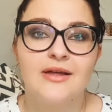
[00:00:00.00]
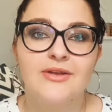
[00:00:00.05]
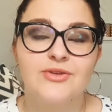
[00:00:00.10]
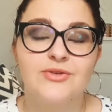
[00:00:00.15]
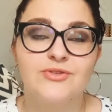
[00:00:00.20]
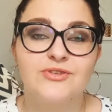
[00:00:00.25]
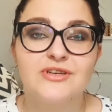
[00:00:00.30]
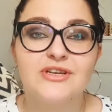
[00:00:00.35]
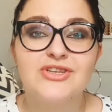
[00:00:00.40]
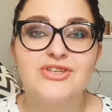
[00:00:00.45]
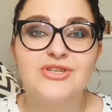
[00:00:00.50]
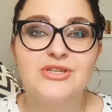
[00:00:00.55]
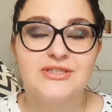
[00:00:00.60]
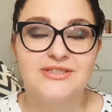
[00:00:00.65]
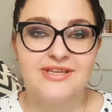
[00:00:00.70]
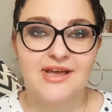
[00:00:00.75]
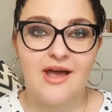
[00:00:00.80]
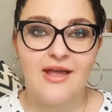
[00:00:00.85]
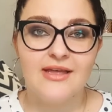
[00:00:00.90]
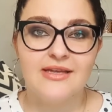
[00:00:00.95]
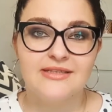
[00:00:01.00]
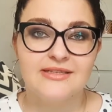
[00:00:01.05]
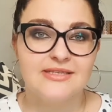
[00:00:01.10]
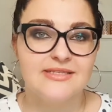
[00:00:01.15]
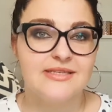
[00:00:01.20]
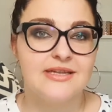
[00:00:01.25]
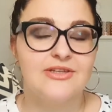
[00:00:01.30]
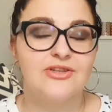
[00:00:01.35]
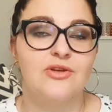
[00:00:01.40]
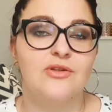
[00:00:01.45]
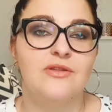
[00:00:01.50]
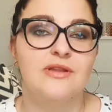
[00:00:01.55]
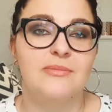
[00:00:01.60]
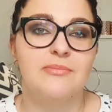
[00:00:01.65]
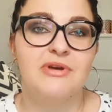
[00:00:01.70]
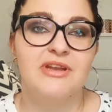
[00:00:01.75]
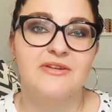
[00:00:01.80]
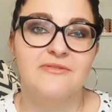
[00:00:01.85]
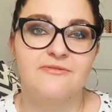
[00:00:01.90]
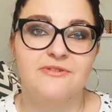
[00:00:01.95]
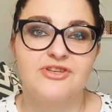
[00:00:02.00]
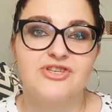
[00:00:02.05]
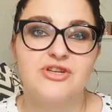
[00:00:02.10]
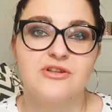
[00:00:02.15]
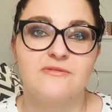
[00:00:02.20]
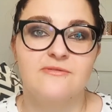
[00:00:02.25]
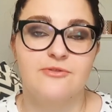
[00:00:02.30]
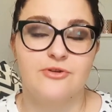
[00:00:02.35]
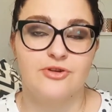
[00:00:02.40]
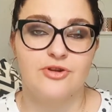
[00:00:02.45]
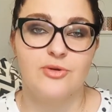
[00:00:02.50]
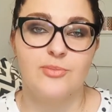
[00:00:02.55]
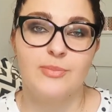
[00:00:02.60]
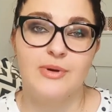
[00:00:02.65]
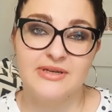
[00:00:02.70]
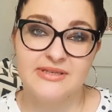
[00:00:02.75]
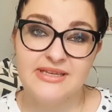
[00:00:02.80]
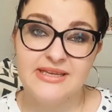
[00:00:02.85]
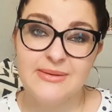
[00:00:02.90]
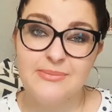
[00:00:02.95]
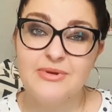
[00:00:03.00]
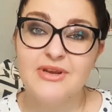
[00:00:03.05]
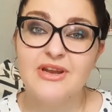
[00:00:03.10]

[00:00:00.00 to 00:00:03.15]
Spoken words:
Nutritional diet is not only beneficial for your body,